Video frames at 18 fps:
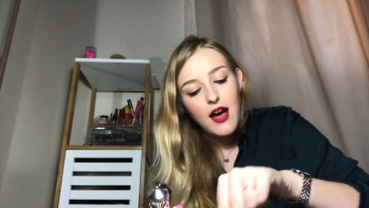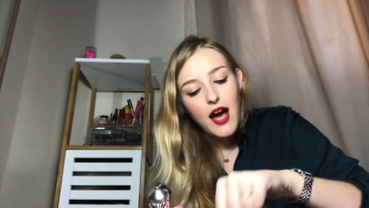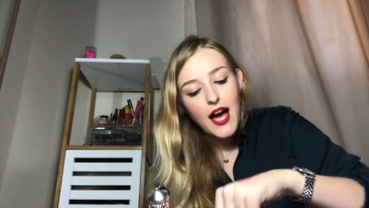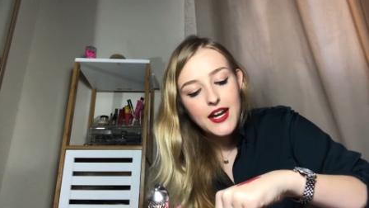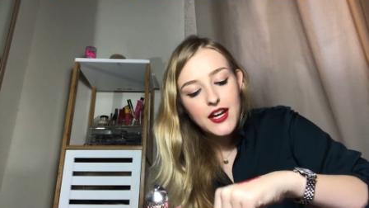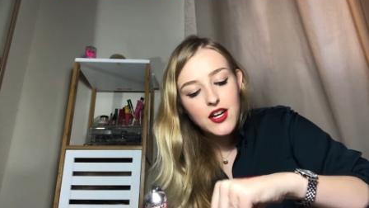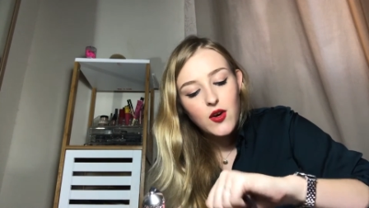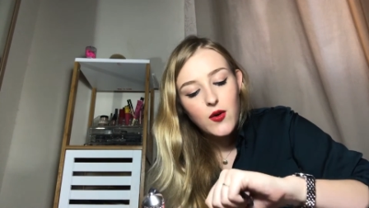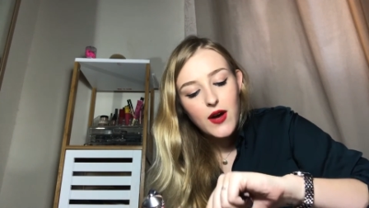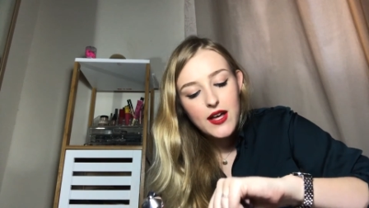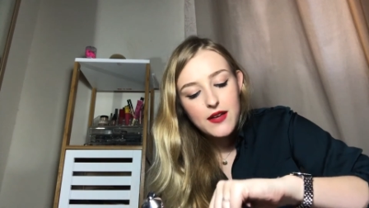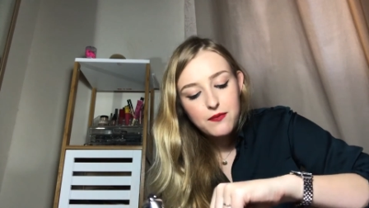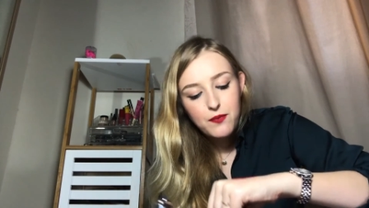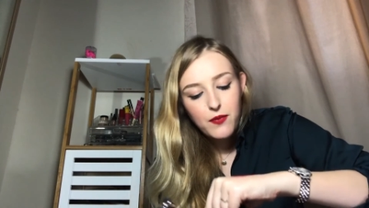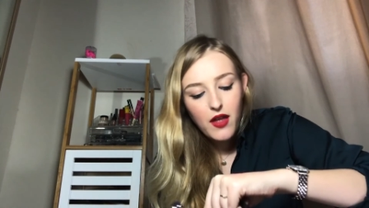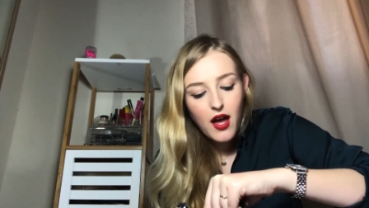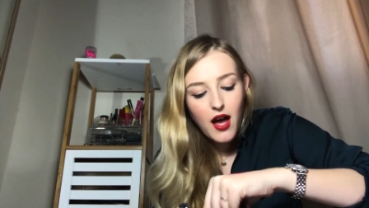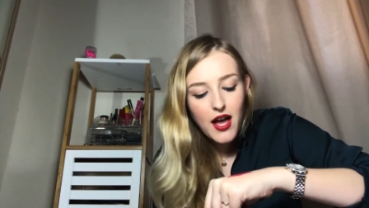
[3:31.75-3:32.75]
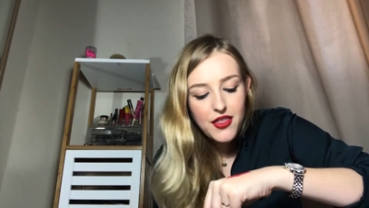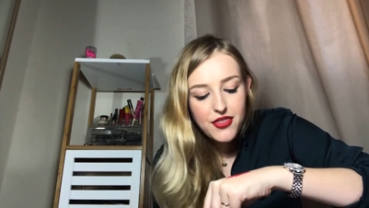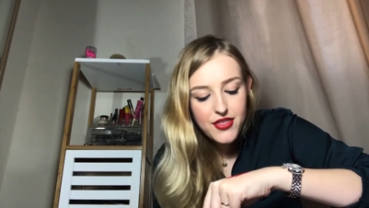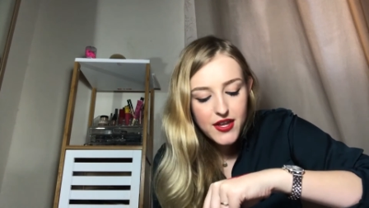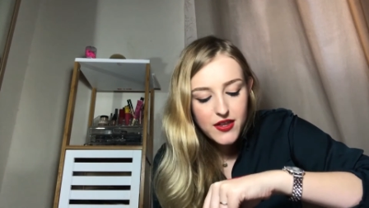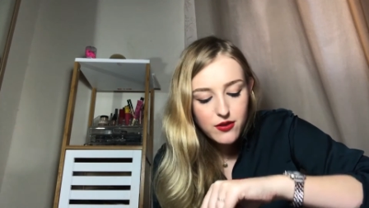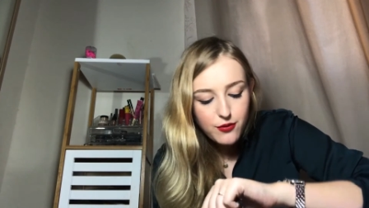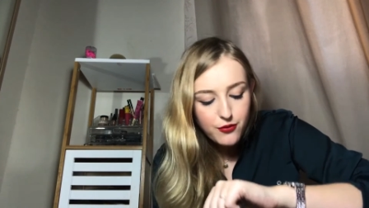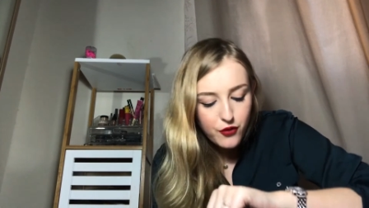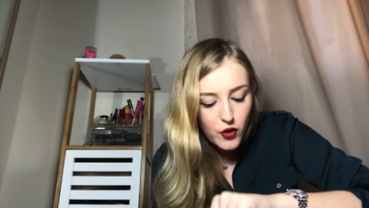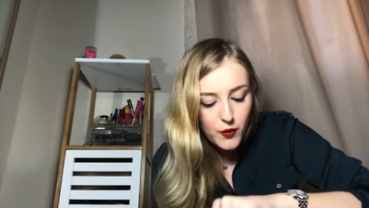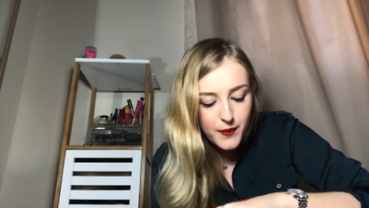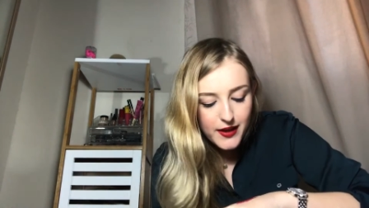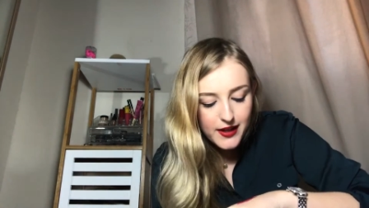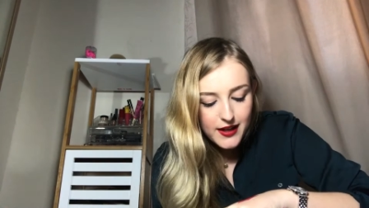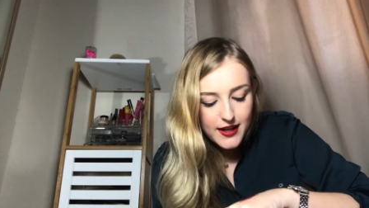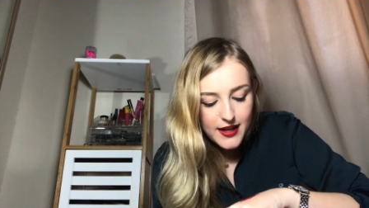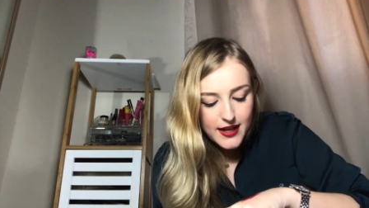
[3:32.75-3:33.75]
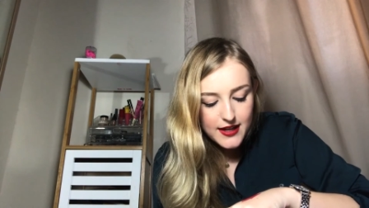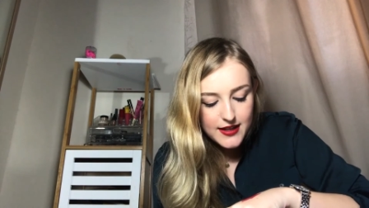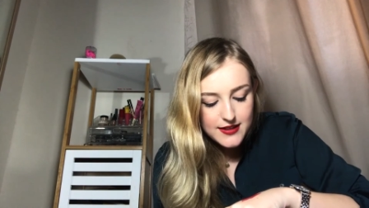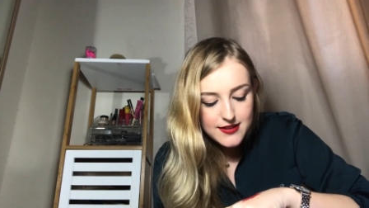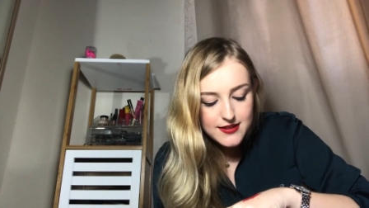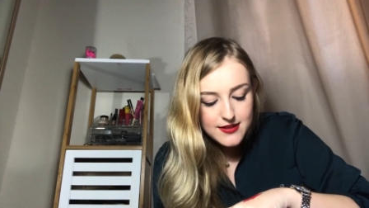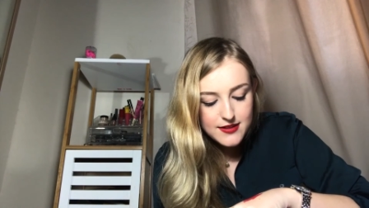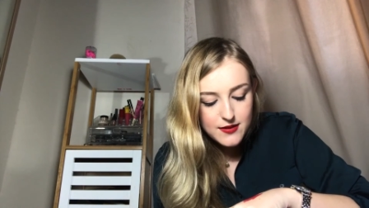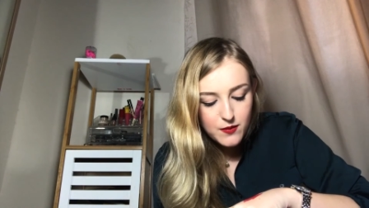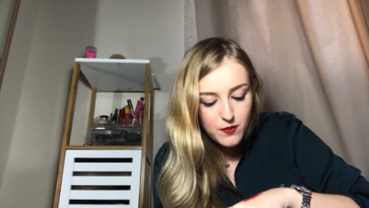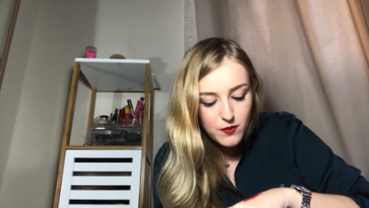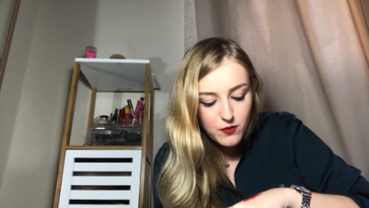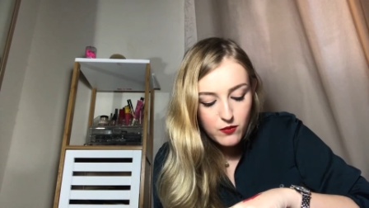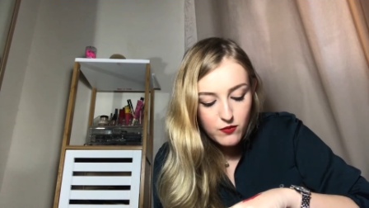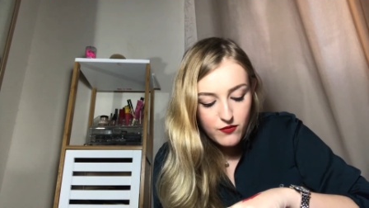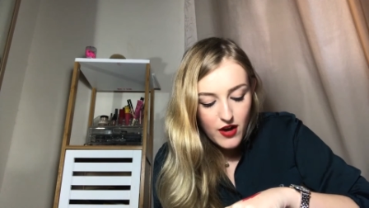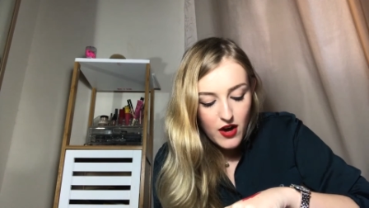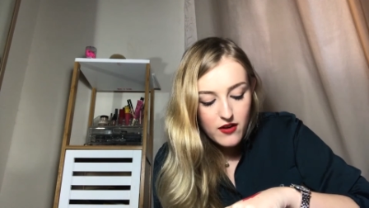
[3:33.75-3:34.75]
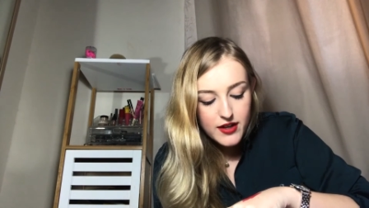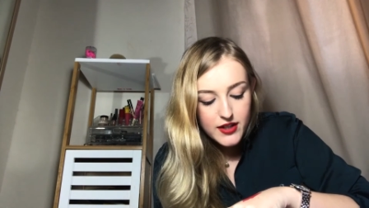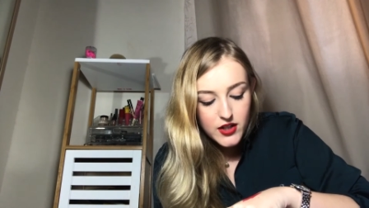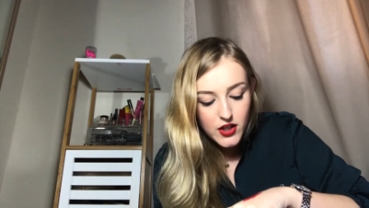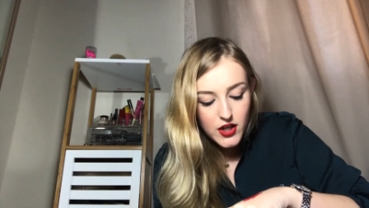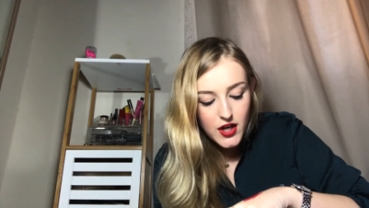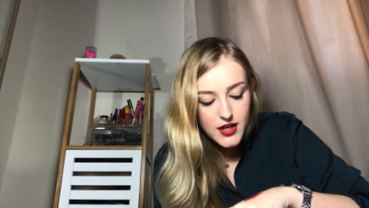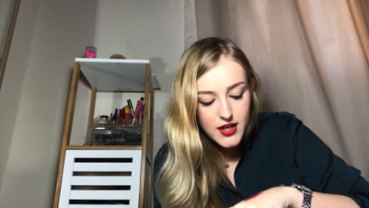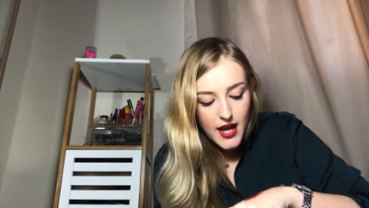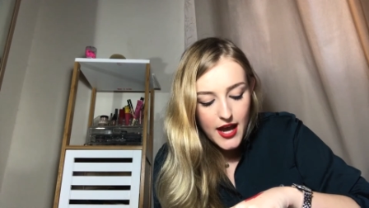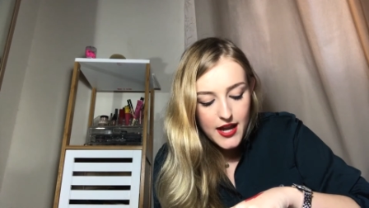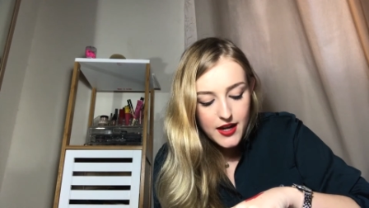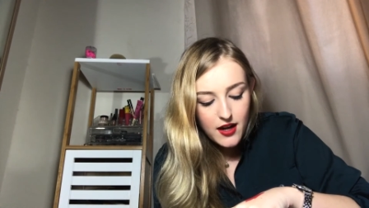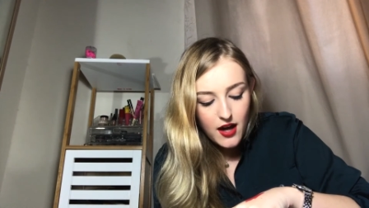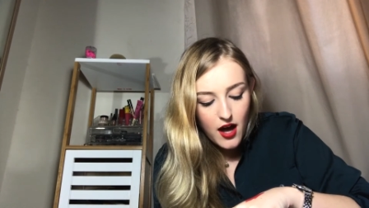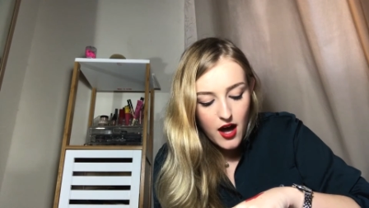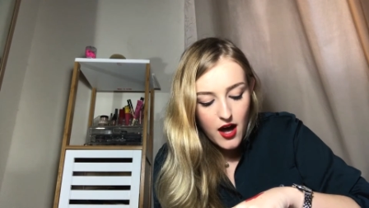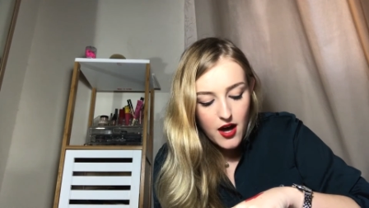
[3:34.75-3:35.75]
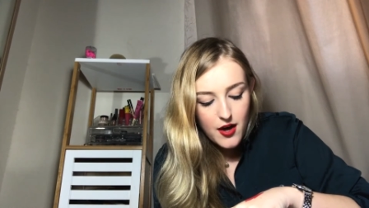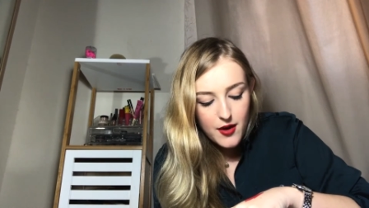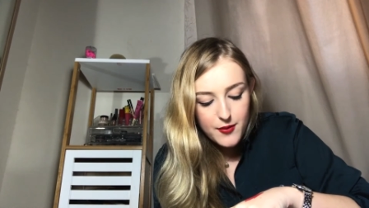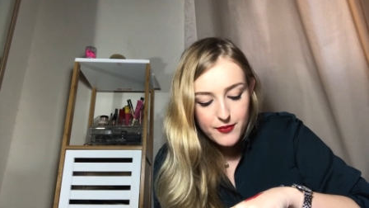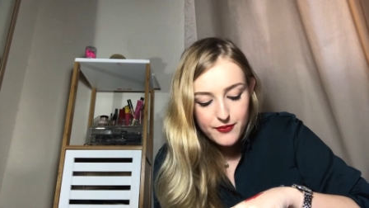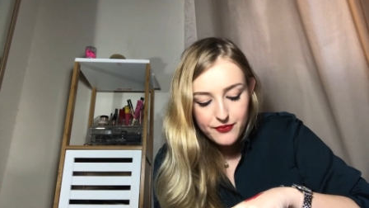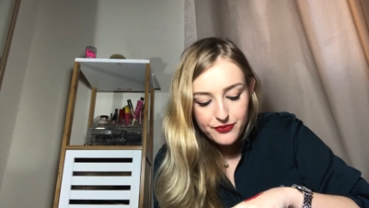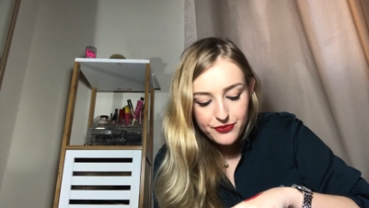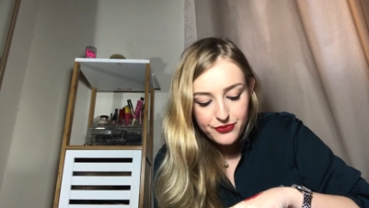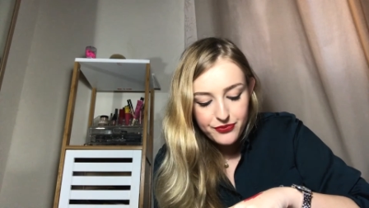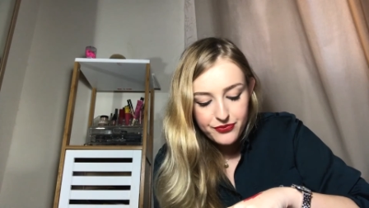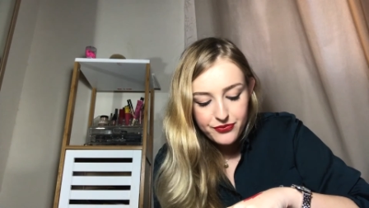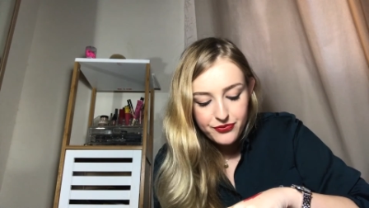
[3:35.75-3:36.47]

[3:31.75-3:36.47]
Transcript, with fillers: I don't know. I I think the formula is very good and um,